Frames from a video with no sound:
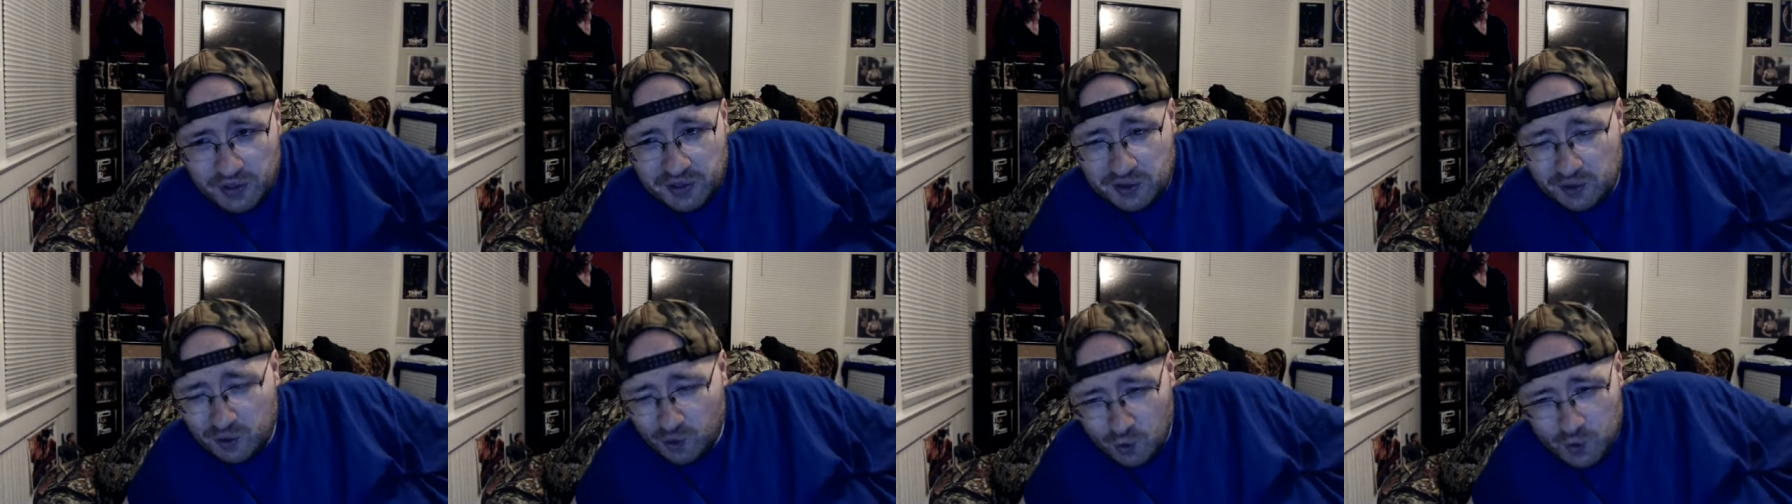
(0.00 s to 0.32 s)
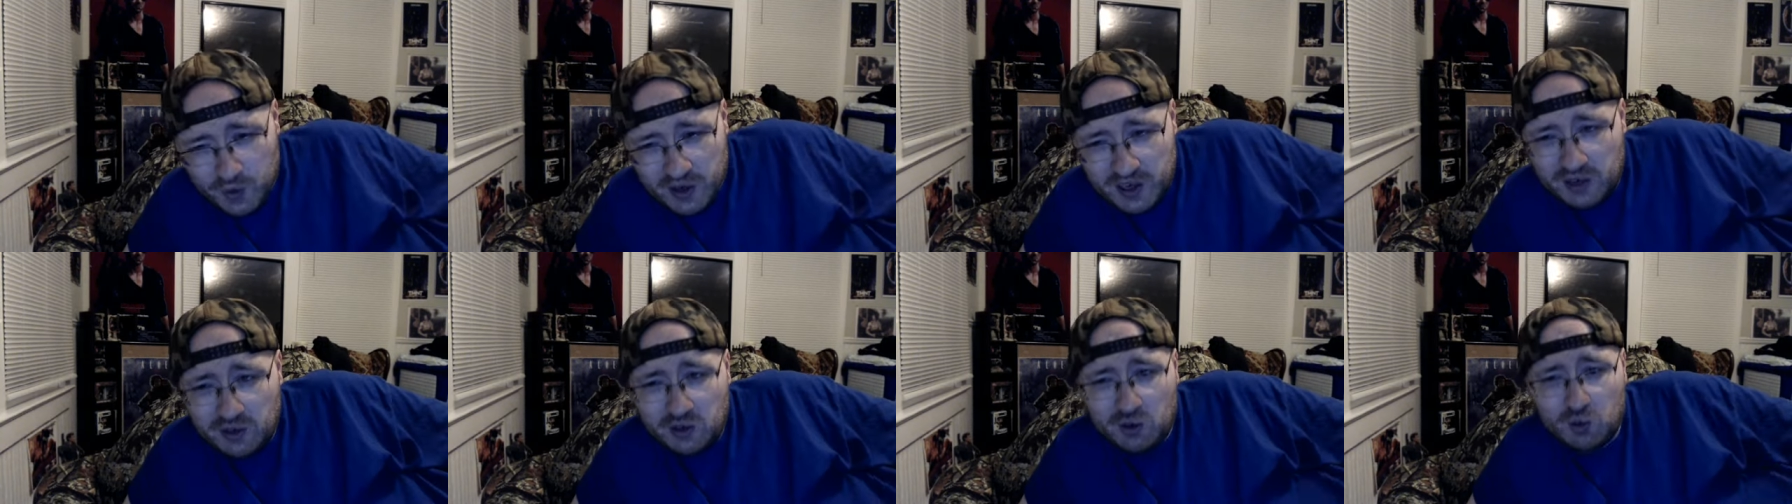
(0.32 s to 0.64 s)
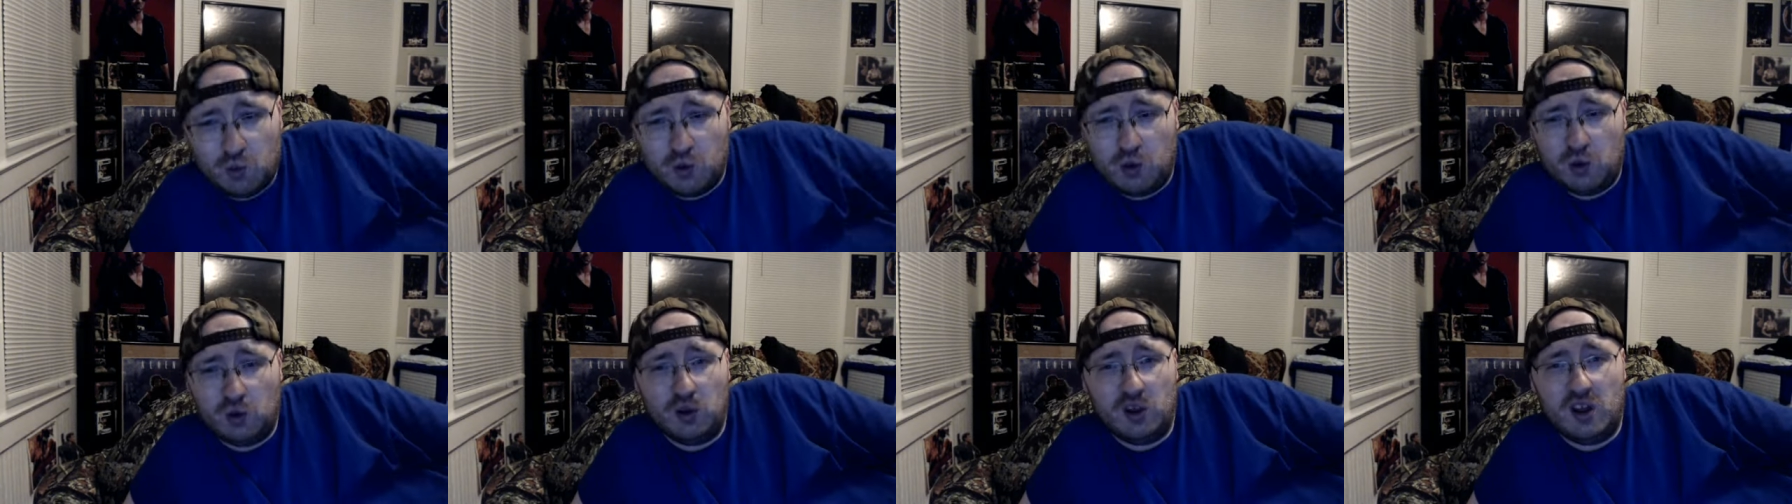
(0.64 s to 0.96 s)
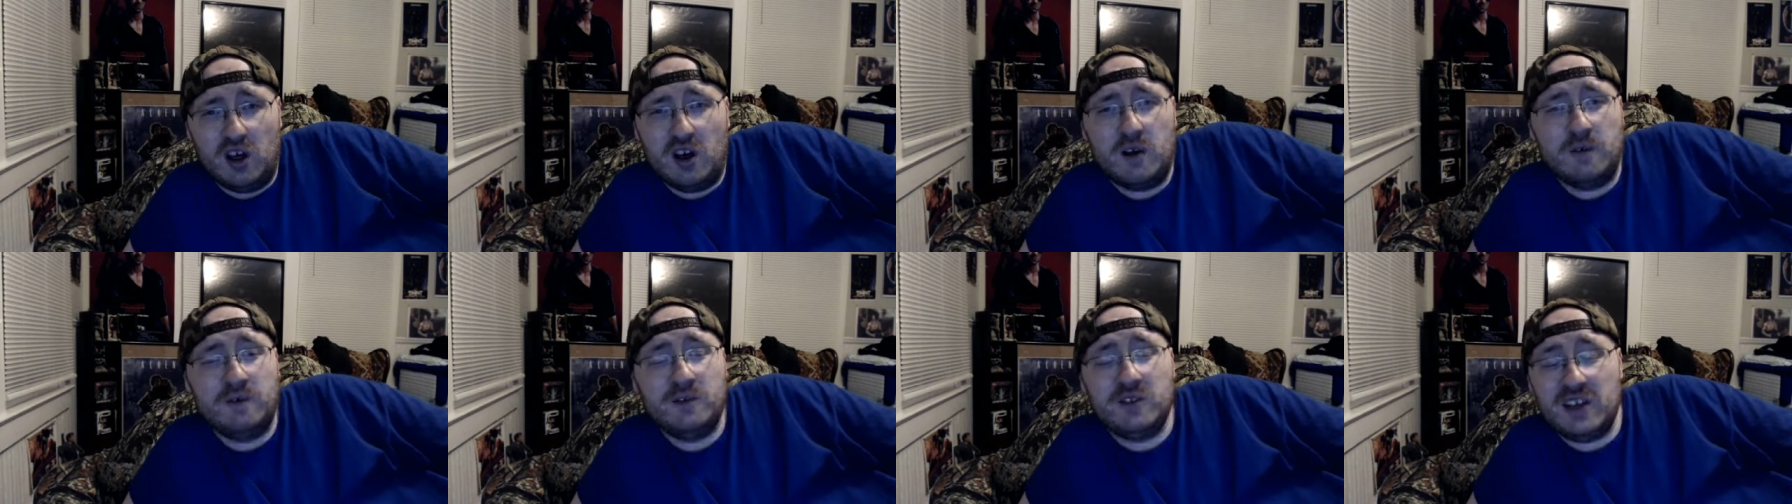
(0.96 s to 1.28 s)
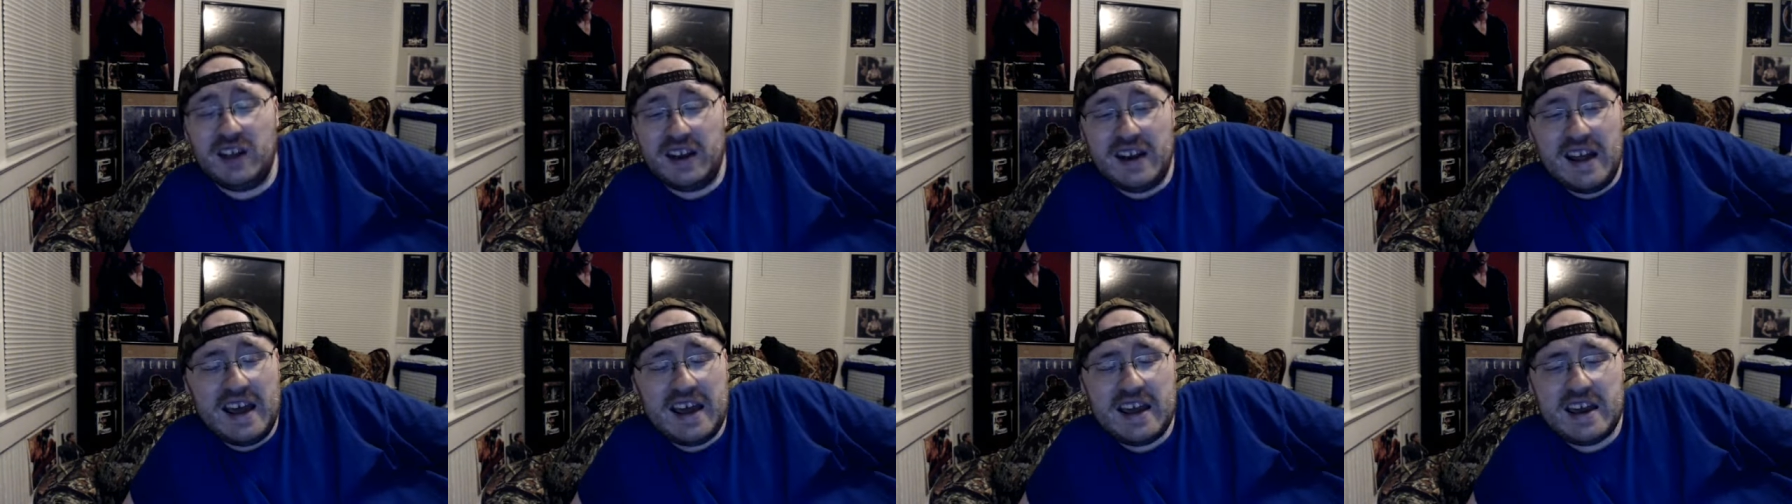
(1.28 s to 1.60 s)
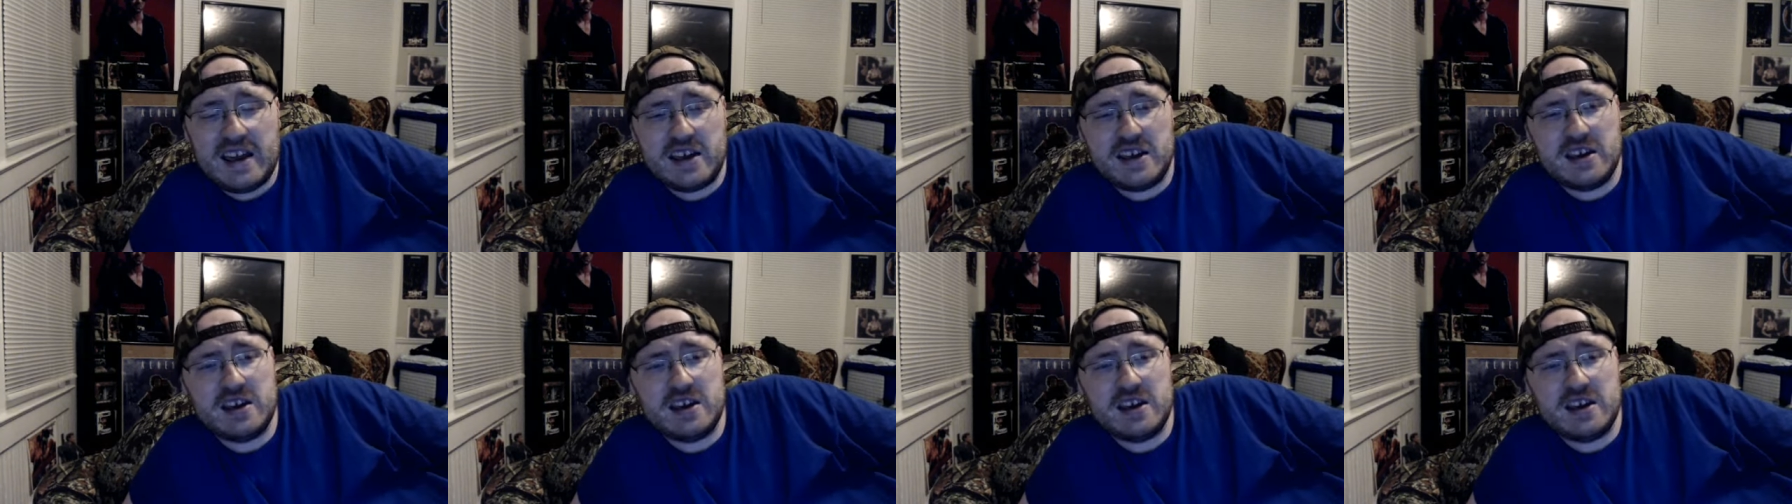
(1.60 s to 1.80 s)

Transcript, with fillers: critics will love today.